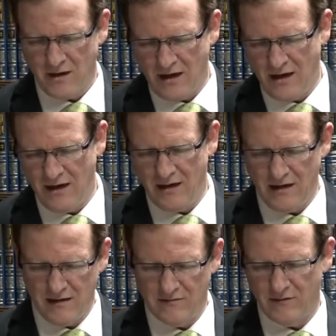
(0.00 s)
uh,
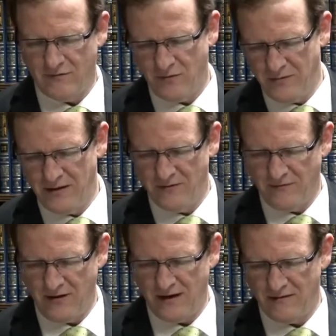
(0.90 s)
uh, forbidden
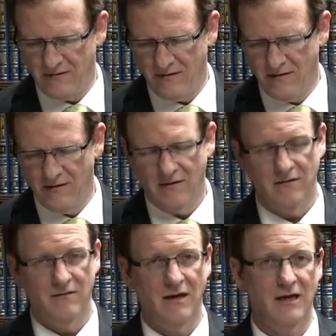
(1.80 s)
fat.
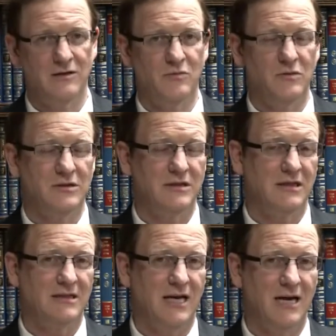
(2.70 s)
That was
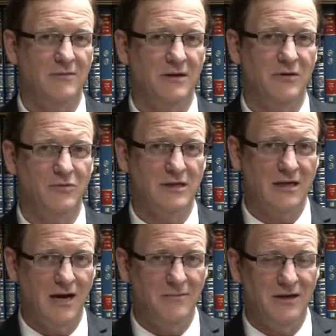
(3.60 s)
the time that he was a
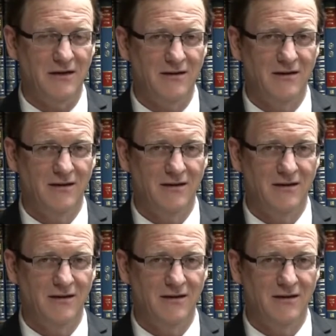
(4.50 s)
commoner.